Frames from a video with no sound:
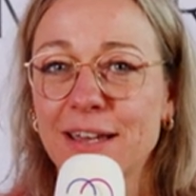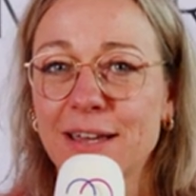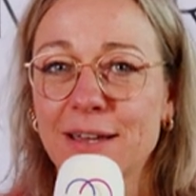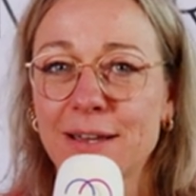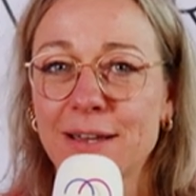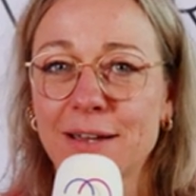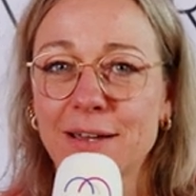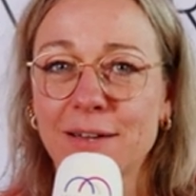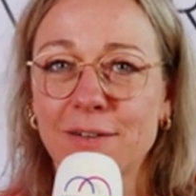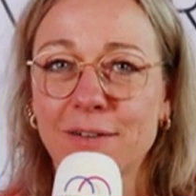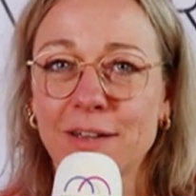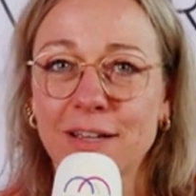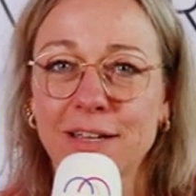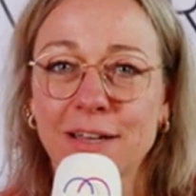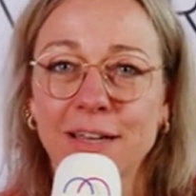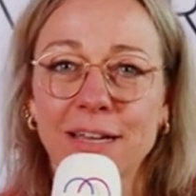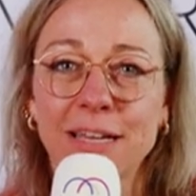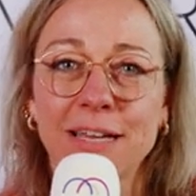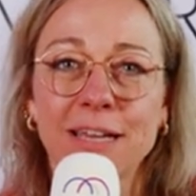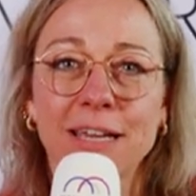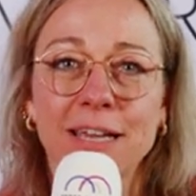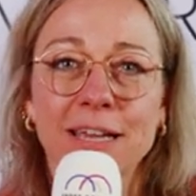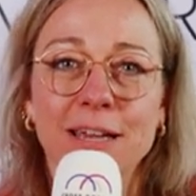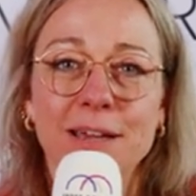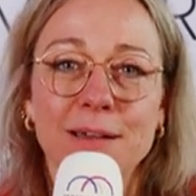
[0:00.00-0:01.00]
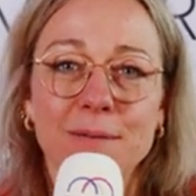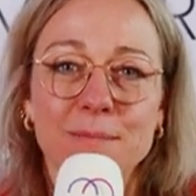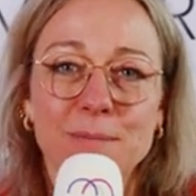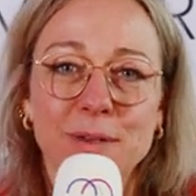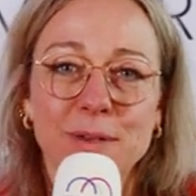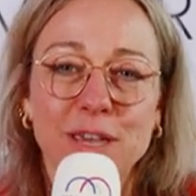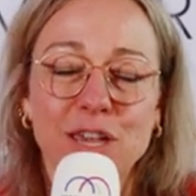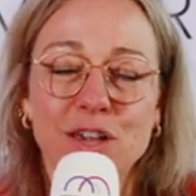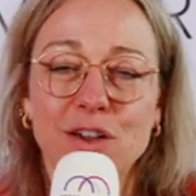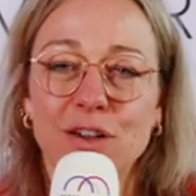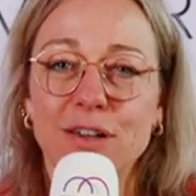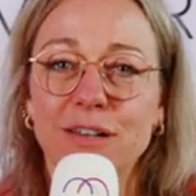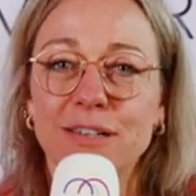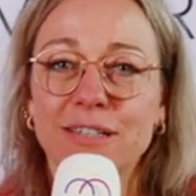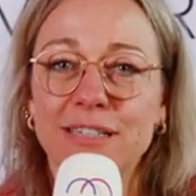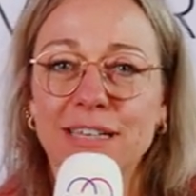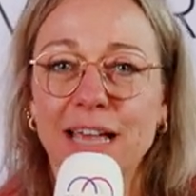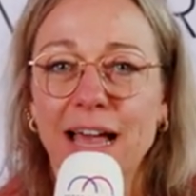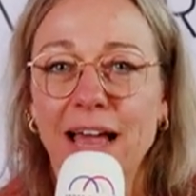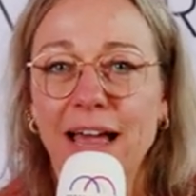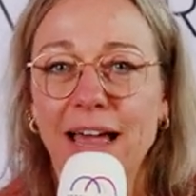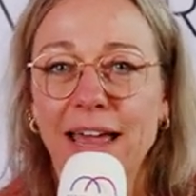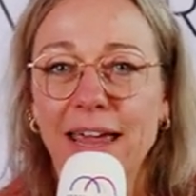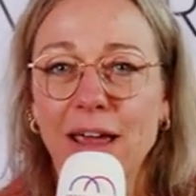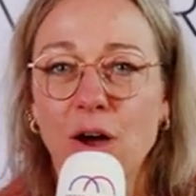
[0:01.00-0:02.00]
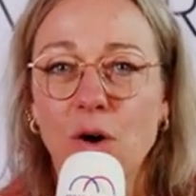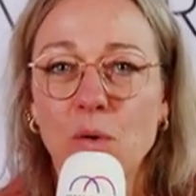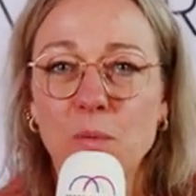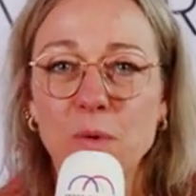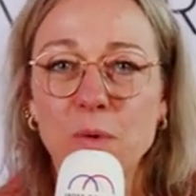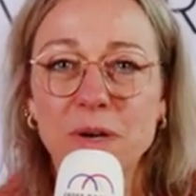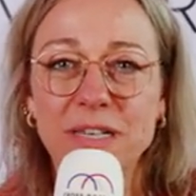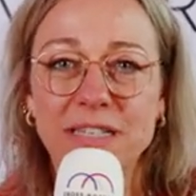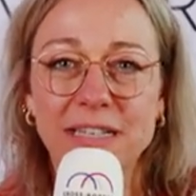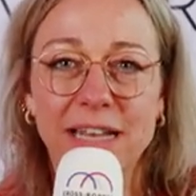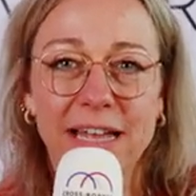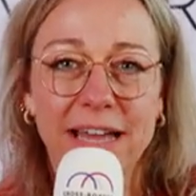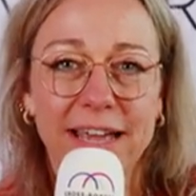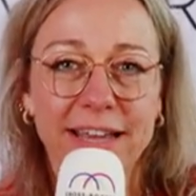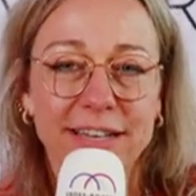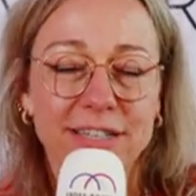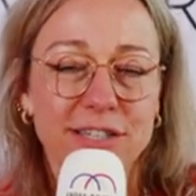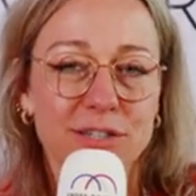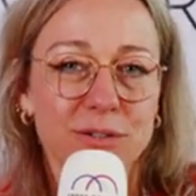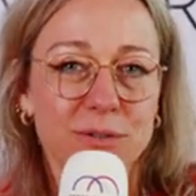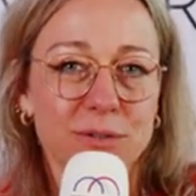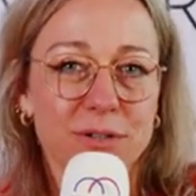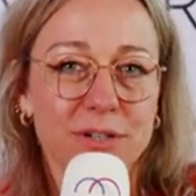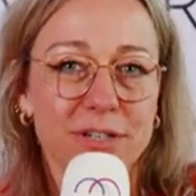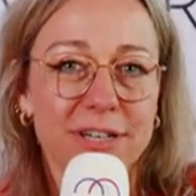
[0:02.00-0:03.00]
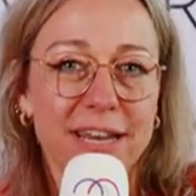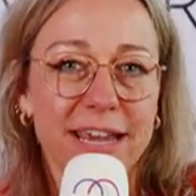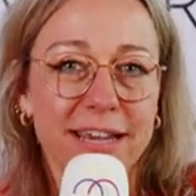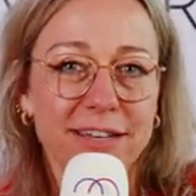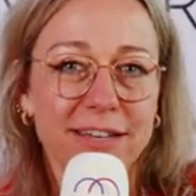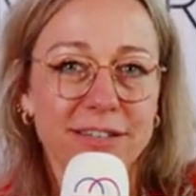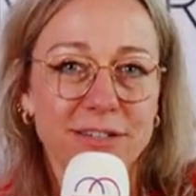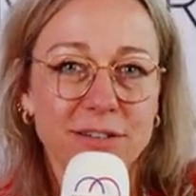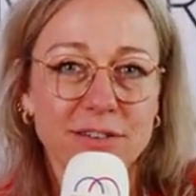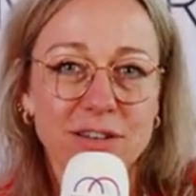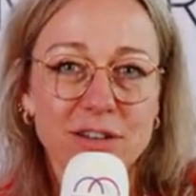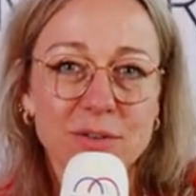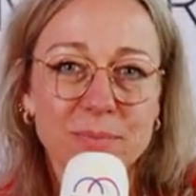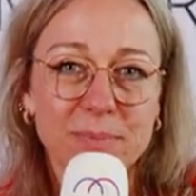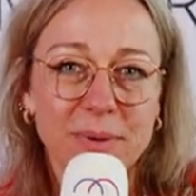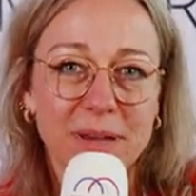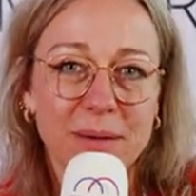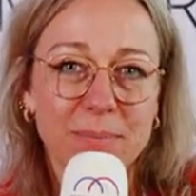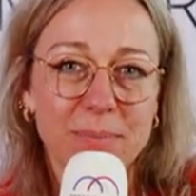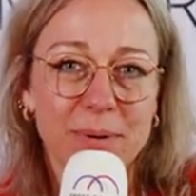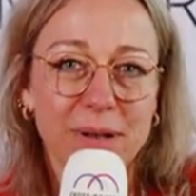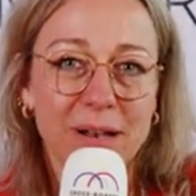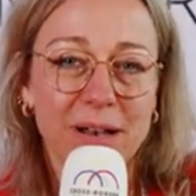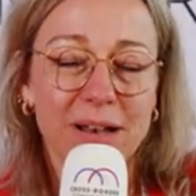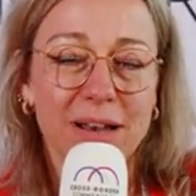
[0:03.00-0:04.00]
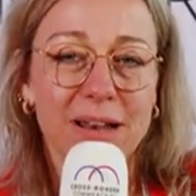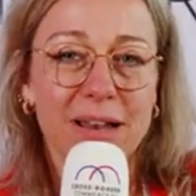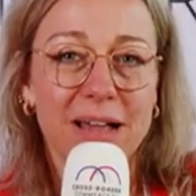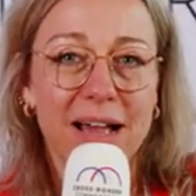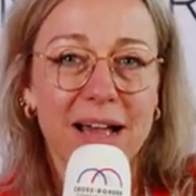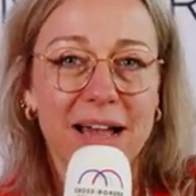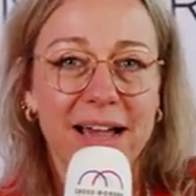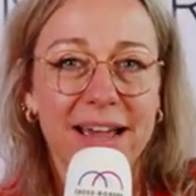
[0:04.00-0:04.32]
because I always like to connect to new people.